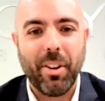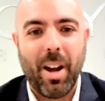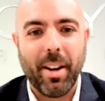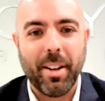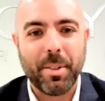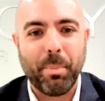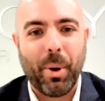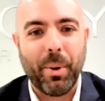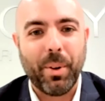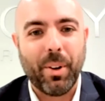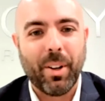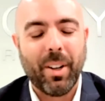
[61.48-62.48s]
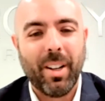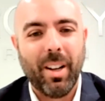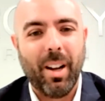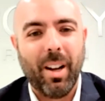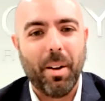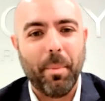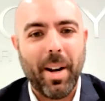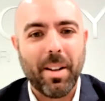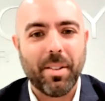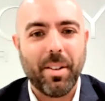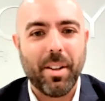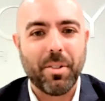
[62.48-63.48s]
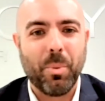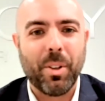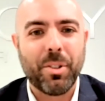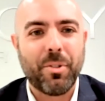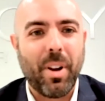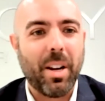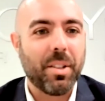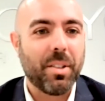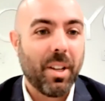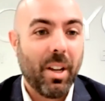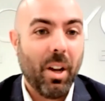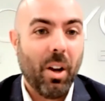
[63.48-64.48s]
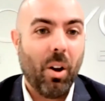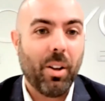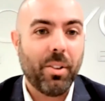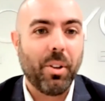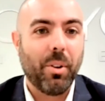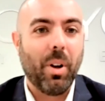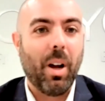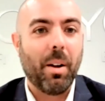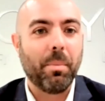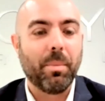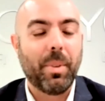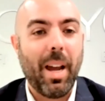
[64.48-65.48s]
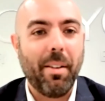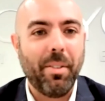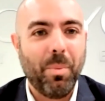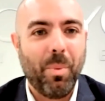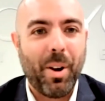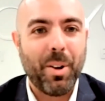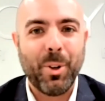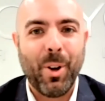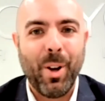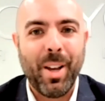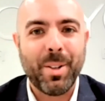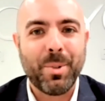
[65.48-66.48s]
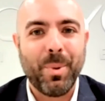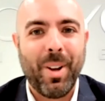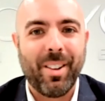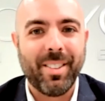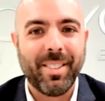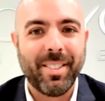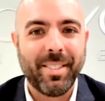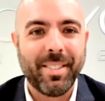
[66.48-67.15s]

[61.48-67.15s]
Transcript: on as a partner and as a wealth strategist. Also, Kevin, why don't you go ahead as well?